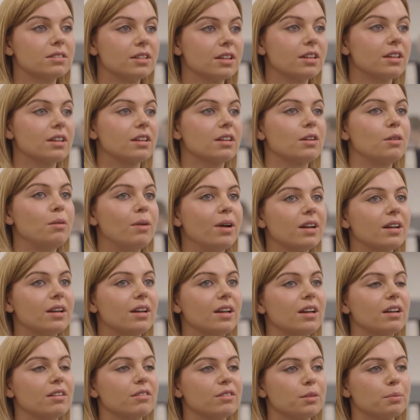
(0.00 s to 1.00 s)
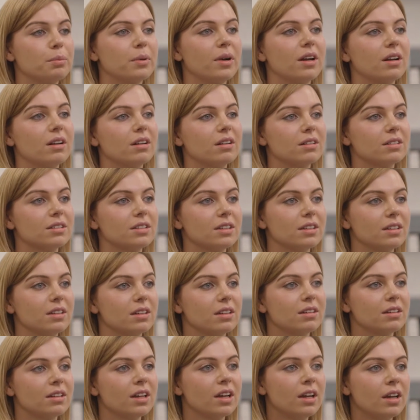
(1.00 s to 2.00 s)
the quality of the product
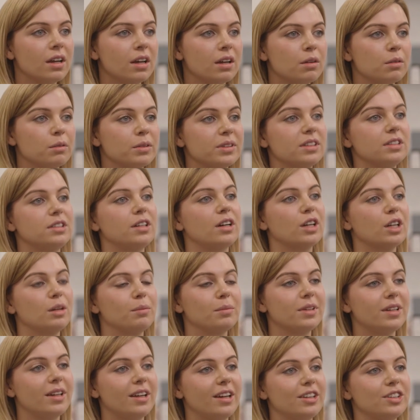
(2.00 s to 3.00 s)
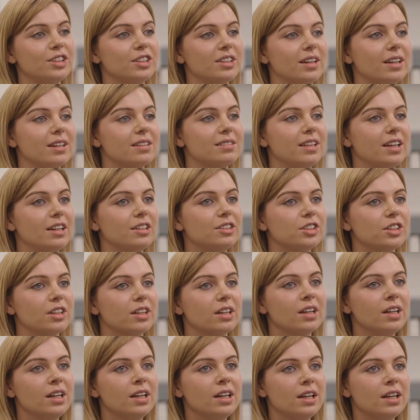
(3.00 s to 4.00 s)
and with the documentation, et cetera.